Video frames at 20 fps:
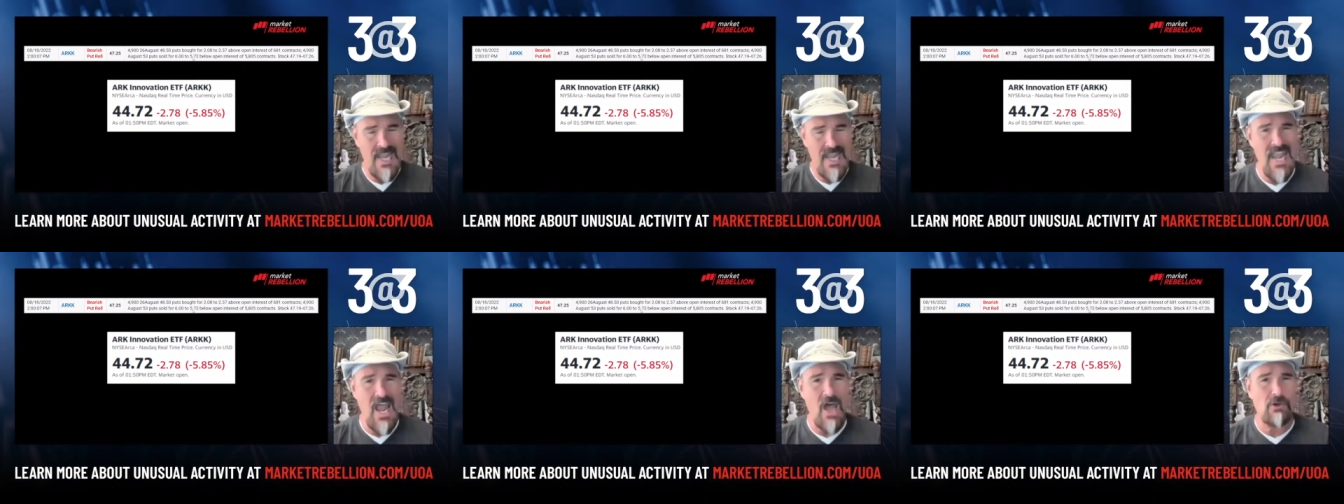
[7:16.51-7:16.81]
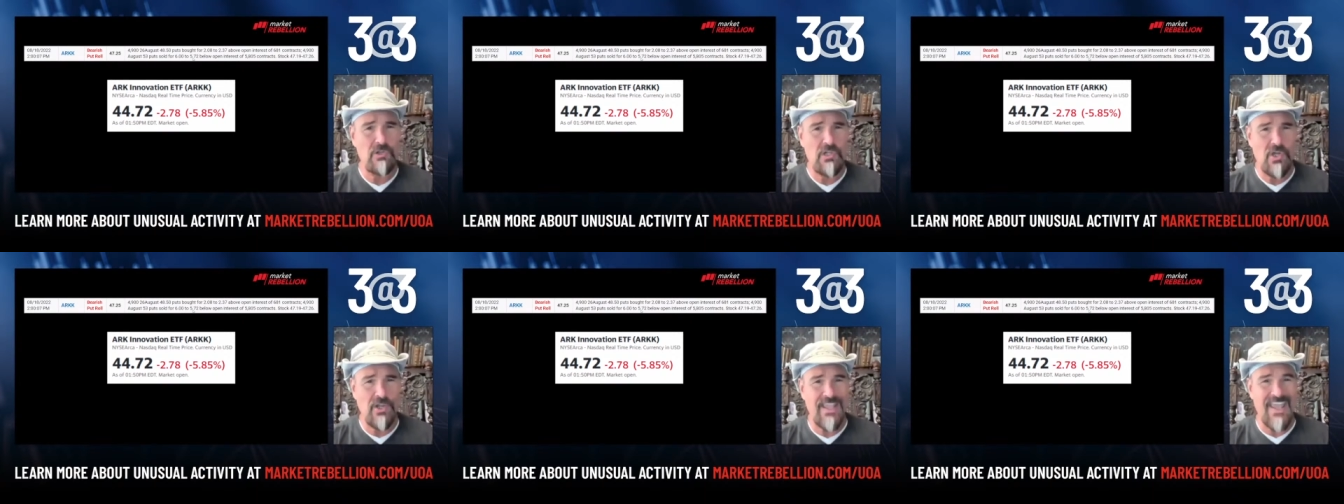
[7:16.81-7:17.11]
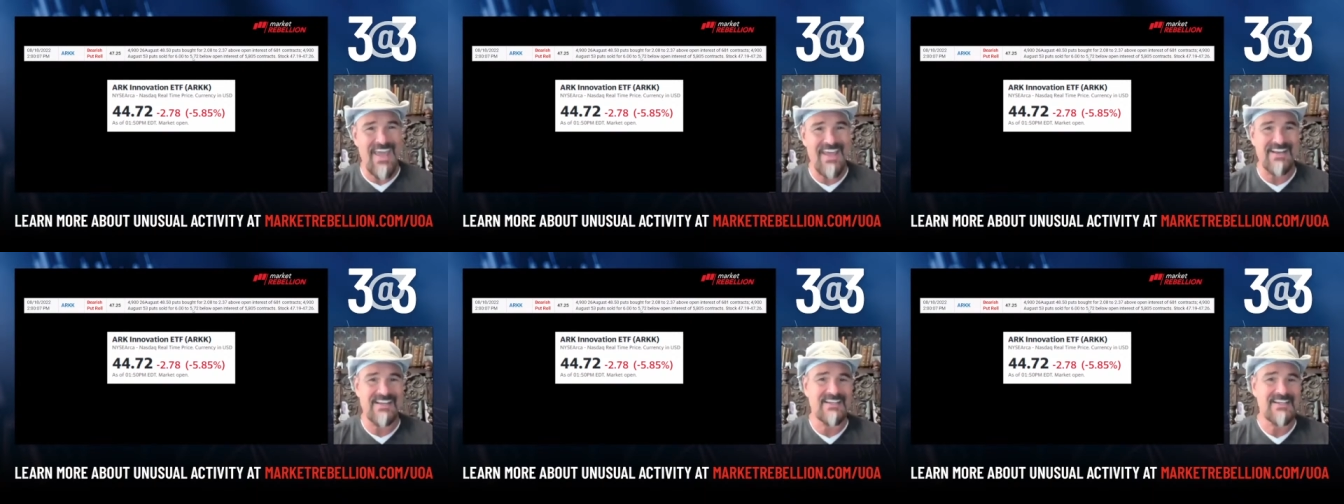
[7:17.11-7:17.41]
Now look
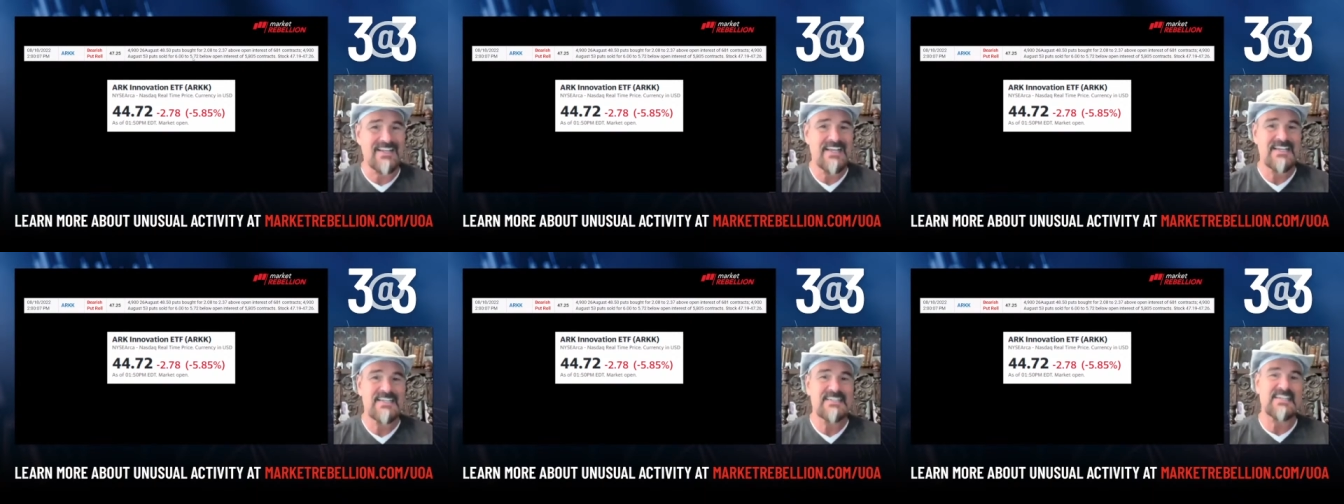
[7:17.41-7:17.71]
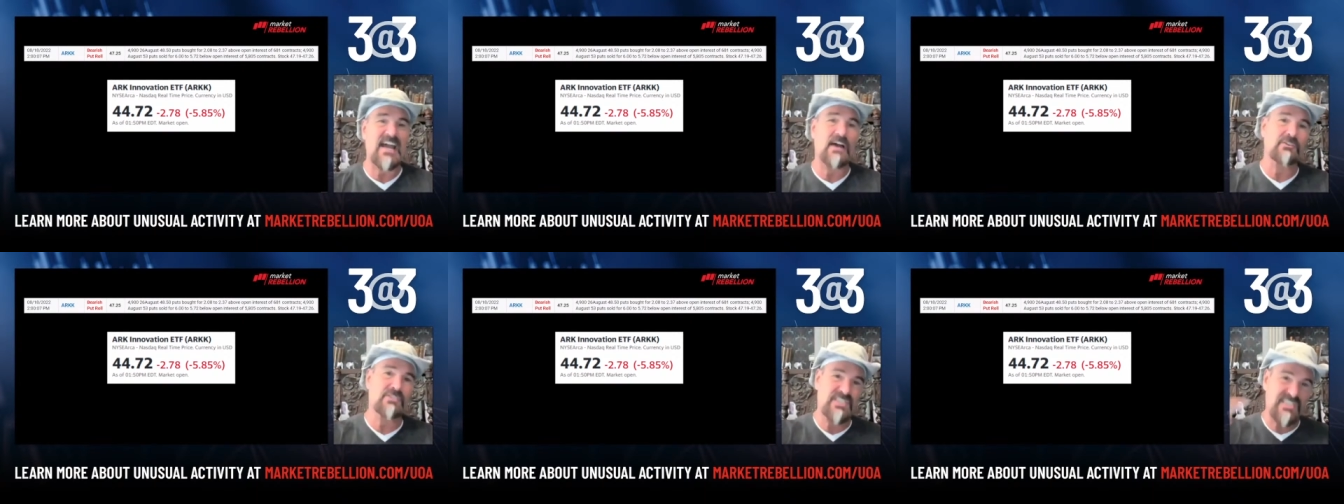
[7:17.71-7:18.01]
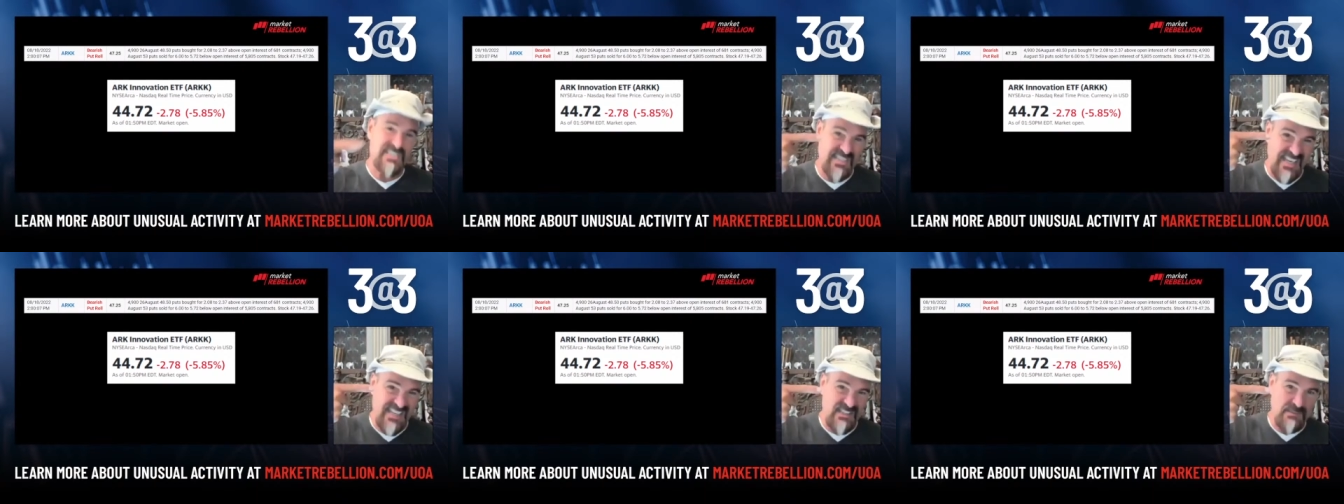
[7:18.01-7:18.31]
at it, down
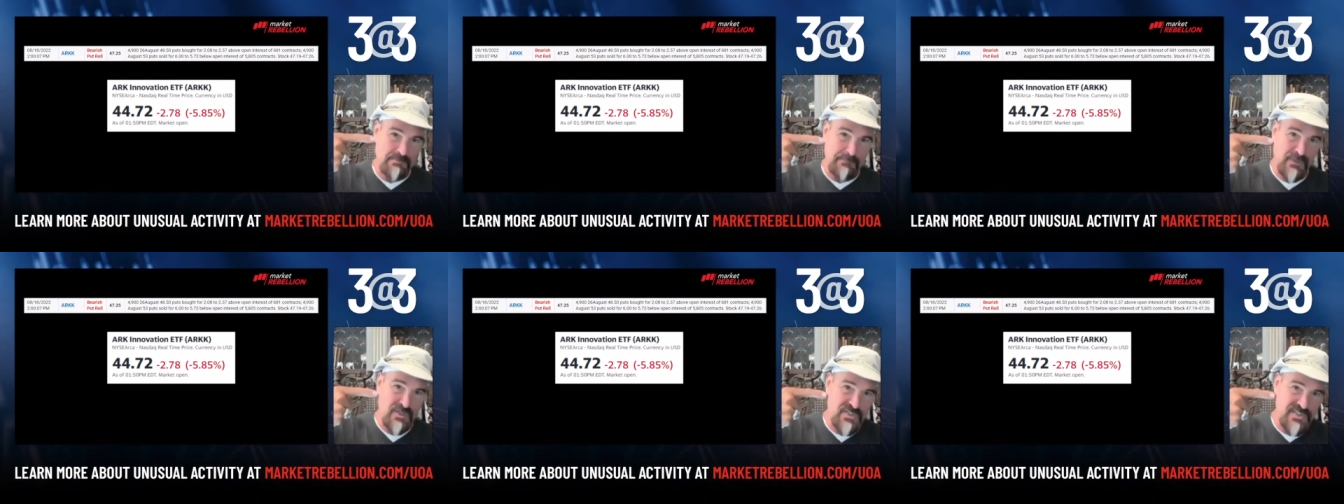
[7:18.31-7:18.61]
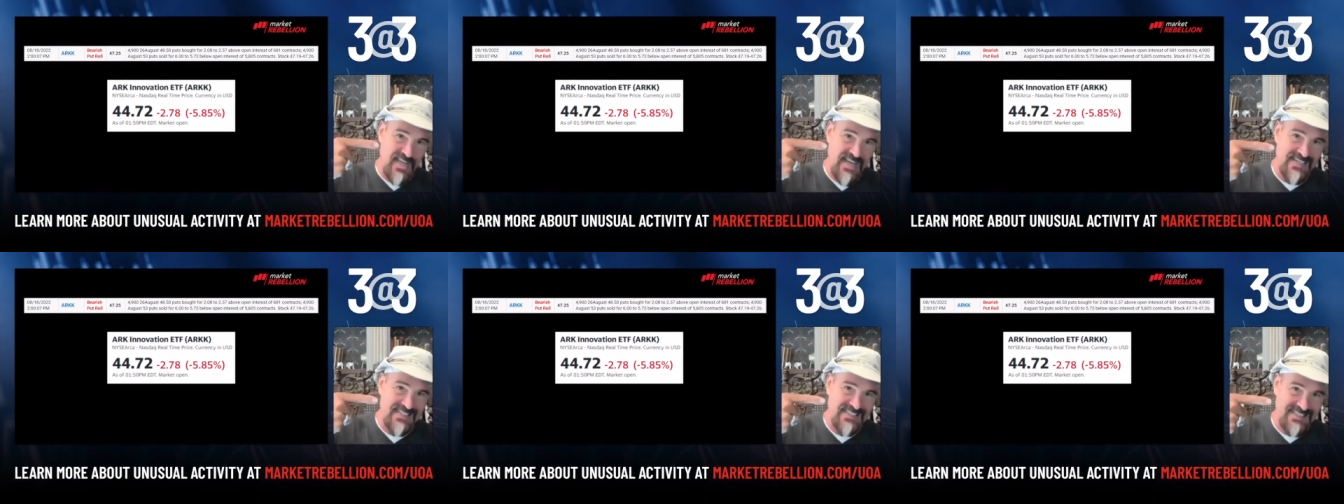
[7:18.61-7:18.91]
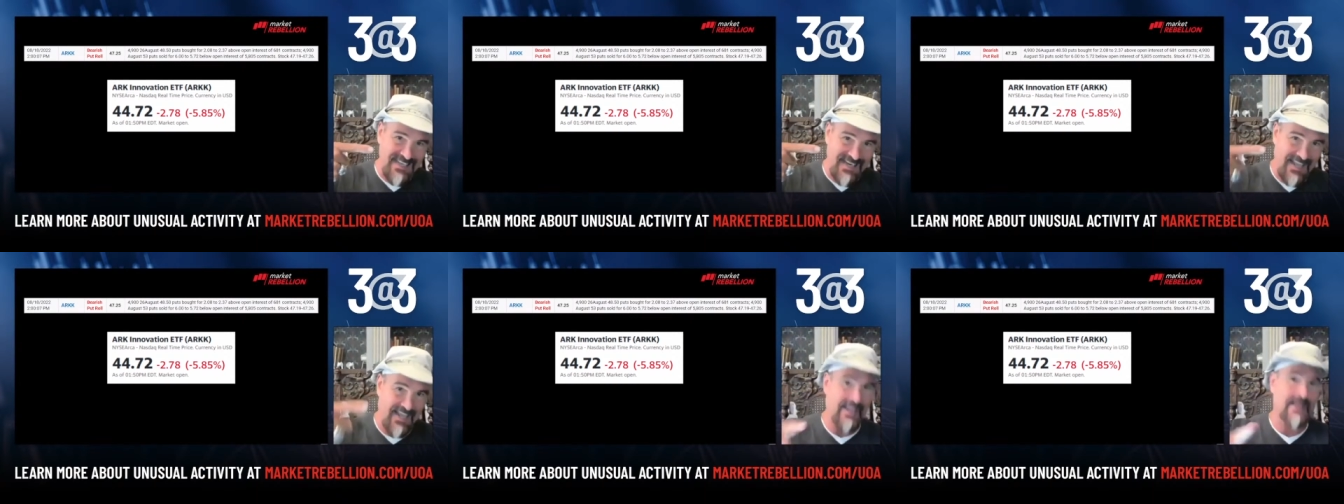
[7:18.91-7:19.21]
6%
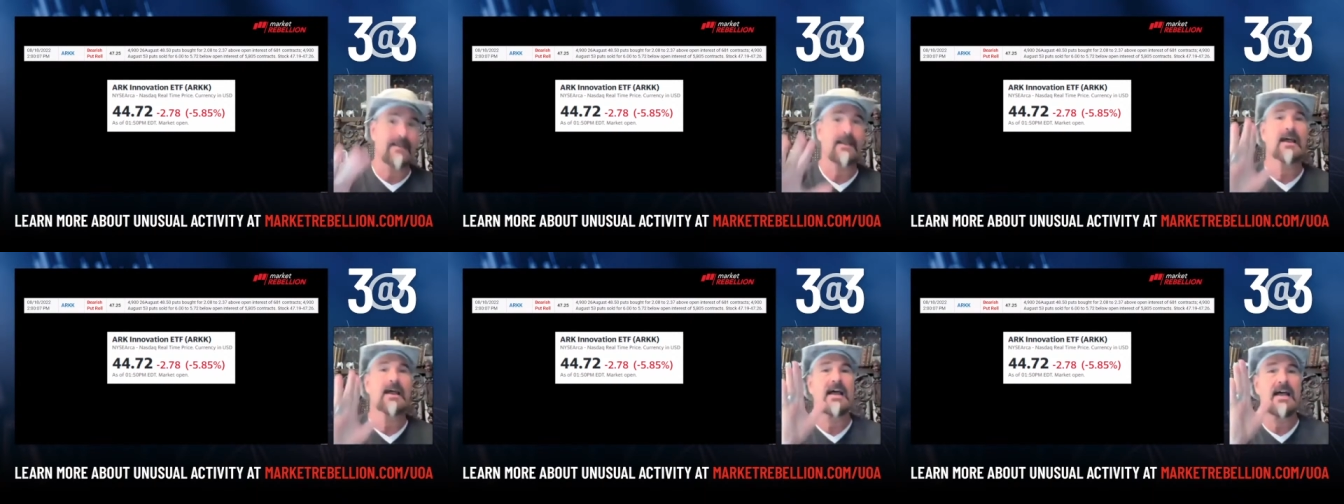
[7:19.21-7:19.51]
today.